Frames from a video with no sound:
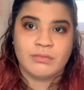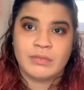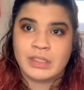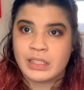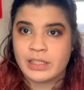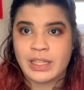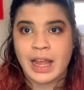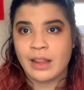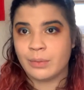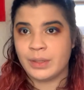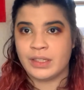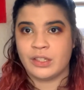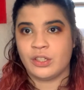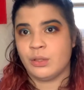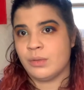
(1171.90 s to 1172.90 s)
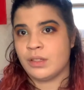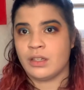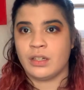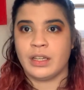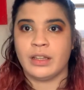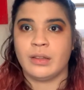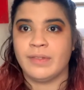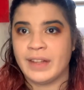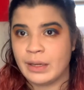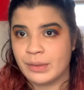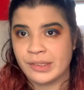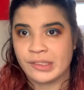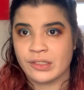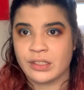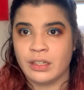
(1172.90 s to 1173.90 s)
Mrs. Dalloway said she was going to get the
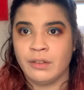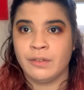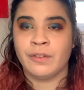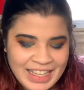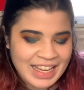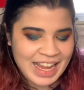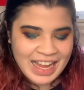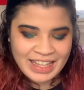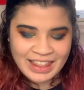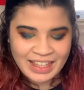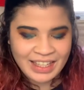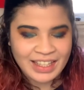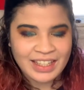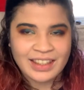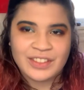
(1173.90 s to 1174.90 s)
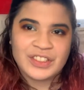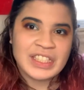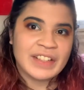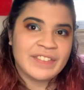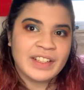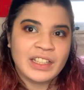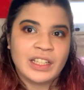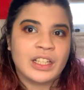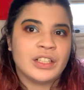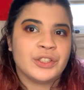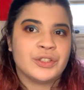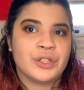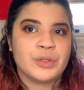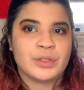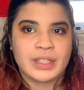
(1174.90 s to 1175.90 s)
flowers herself. Yeah, I think there's definitely
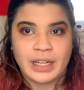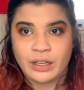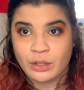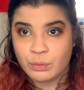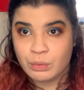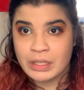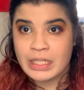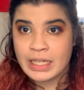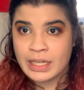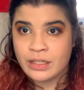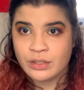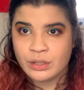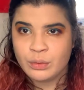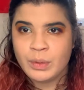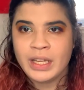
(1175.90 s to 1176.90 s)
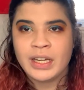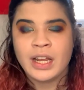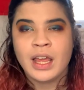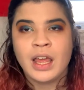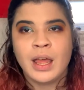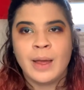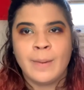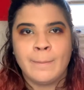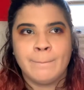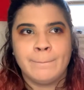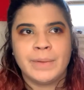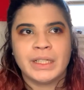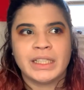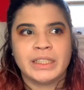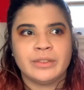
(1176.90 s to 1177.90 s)
undertones that I could read into it,
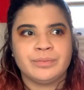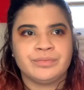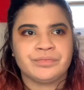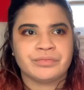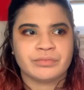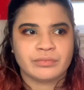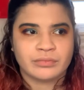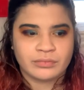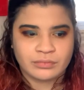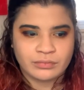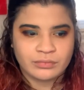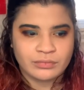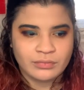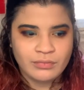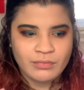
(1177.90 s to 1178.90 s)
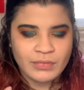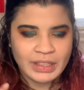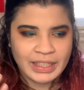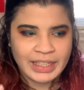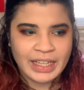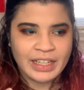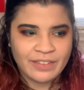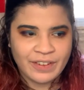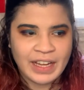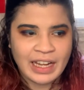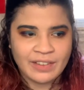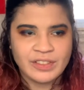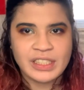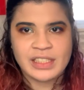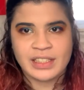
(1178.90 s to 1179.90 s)
but again, if I
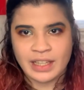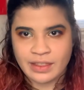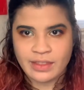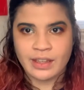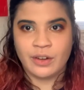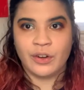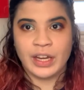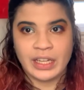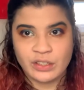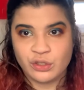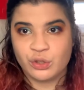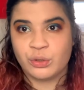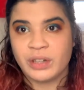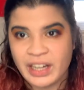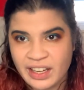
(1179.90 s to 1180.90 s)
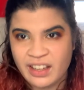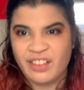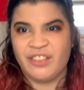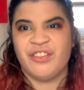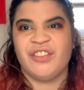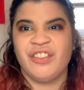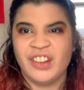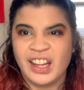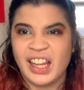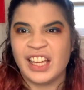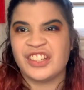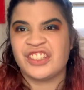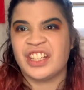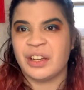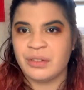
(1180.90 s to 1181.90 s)
have to sit there and try and
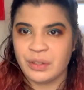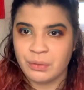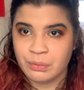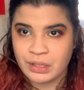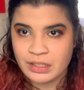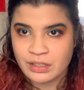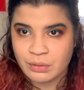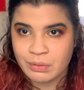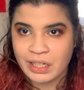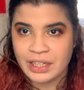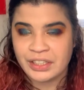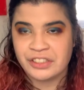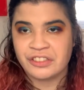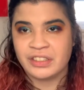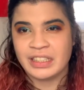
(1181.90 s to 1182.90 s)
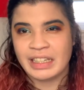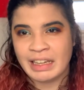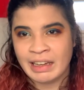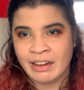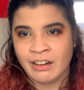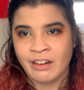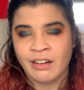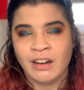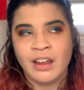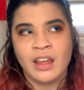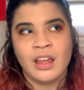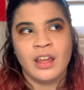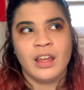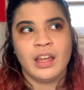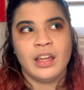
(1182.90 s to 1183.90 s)
flesh out a reason why I should care,
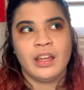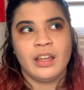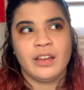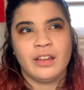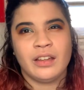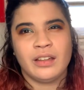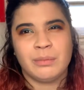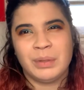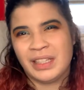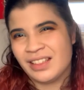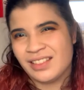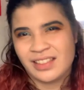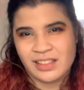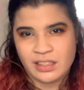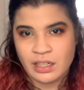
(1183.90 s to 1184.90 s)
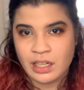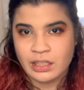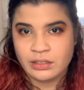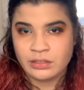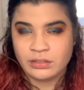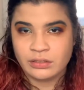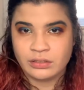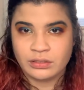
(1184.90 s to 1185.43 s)
because it's not